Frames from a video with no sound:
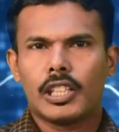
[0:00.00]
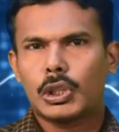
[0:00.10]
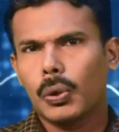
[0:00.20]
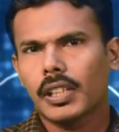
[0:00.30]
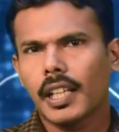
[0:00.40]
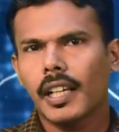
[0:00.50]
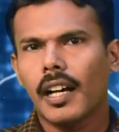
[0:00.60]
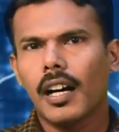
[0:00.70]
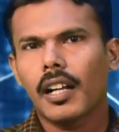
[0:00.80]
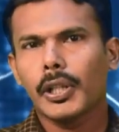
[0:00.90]
So they
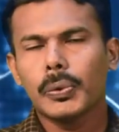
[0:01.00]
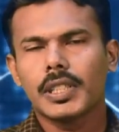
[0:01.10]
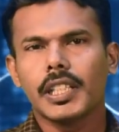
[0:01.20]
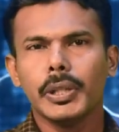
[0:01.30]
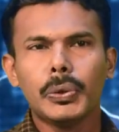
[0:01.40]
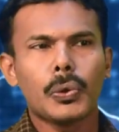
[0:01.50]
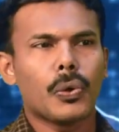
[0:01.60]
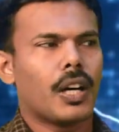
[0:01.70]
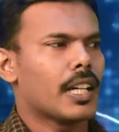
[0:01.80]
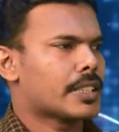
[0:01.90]
are using
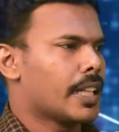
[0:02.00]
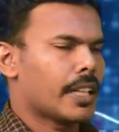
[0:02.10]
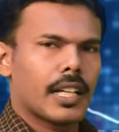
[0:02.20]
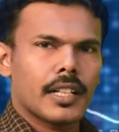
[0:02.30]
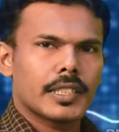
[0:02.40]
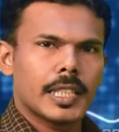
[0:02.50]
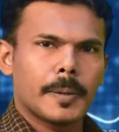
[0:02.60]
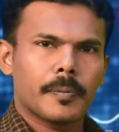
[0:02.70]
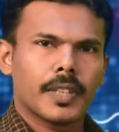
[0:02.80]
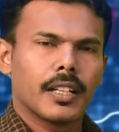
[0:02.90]
euro as their
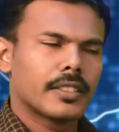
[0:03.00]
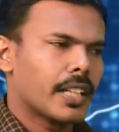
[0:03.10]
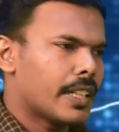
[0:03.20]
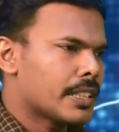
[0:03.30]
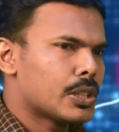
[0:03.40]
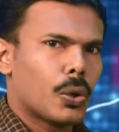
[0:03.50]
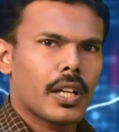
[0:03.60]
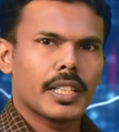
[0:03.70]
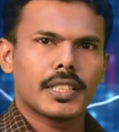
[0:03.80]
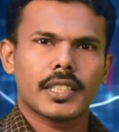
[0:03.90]
currency. That is
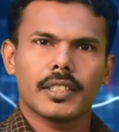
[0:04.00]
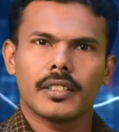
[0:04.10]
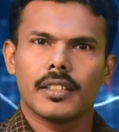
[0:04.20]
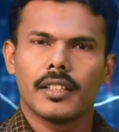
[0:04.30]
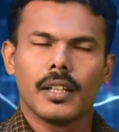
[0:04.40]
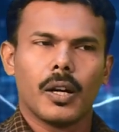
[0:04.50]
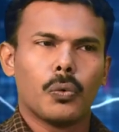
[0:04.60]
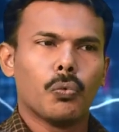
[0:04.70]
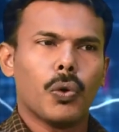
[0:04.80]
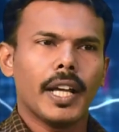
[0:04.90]
dollarization.
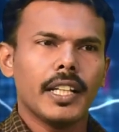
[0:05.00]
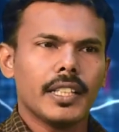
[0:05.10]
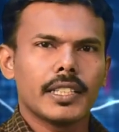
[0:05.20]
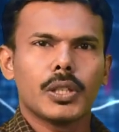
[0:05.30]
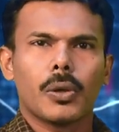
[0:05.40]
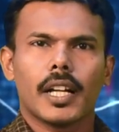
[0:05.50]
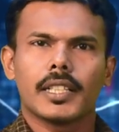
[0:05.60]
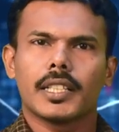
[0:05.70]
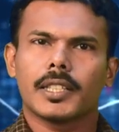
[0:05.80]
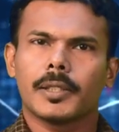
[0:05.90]
Why it is
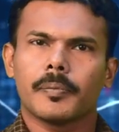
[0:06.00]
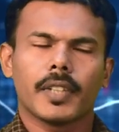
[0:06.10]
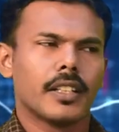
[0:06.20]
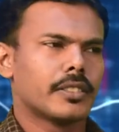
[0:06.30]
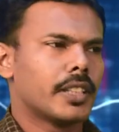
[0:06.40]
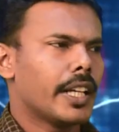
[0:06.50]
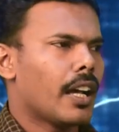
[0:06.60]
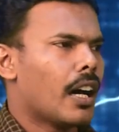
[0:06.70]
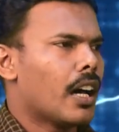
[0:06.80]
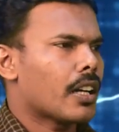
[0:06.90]
dollarization?
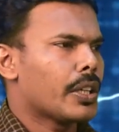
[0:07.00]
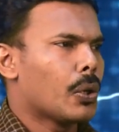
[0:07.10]
They are